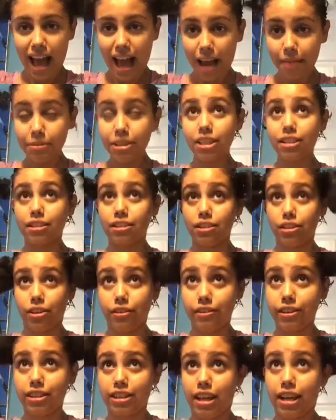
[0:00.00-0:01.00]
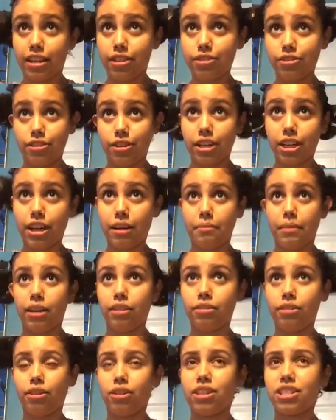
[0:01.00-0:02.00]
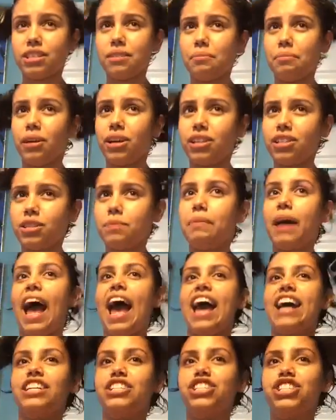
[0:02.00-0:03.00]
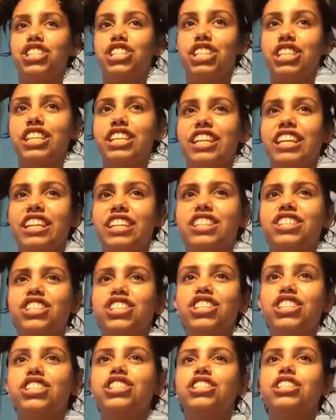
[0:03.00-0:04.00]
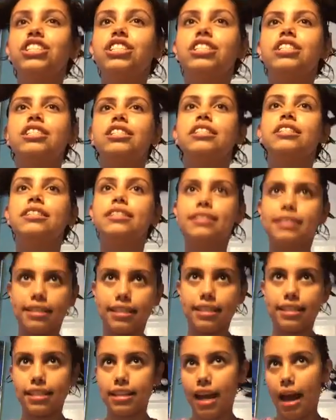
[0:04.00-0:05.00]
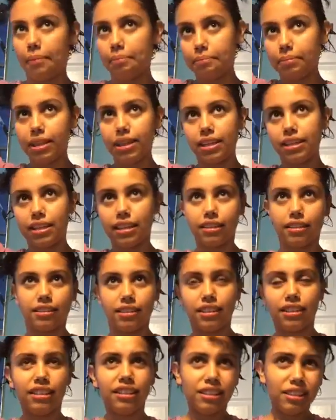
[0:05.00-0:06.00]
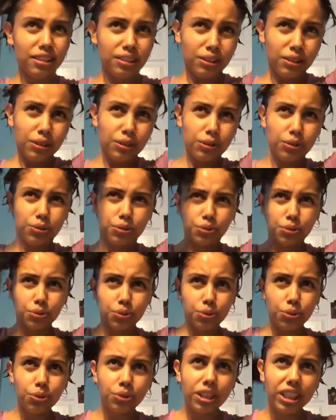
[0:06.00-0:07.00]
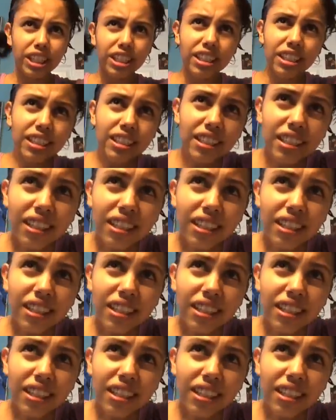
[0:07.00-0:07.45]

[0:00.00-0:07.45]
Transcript: I'm just nervous that it's gonna come out some parts patchy and snappy and woody.